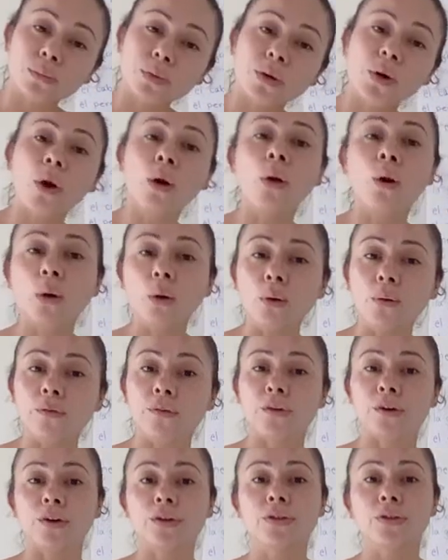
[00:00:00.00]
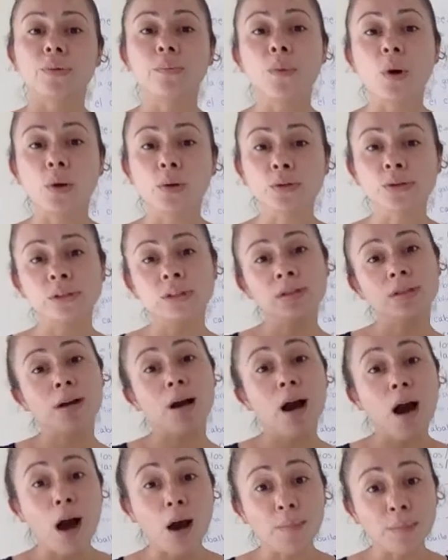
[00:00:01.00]
go over the most
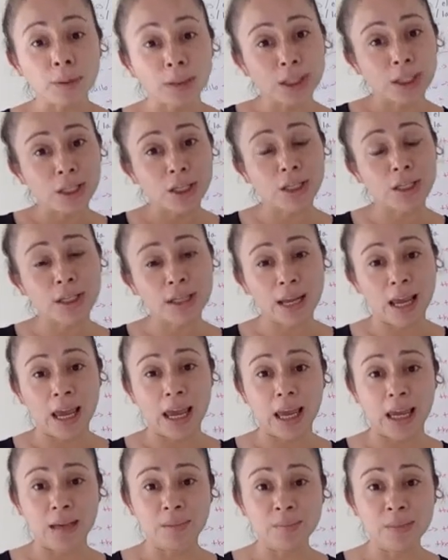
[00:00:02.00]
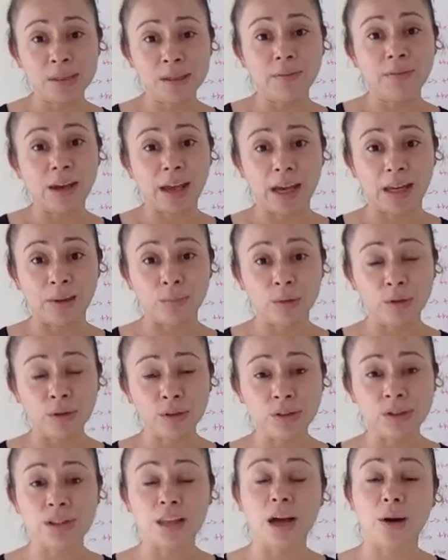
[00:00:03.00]
commonly names of
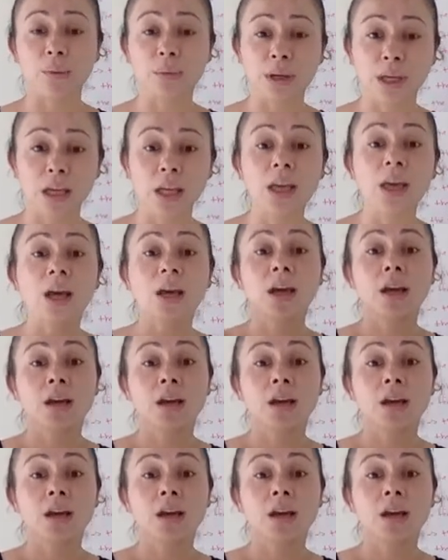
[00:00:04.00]
animals that we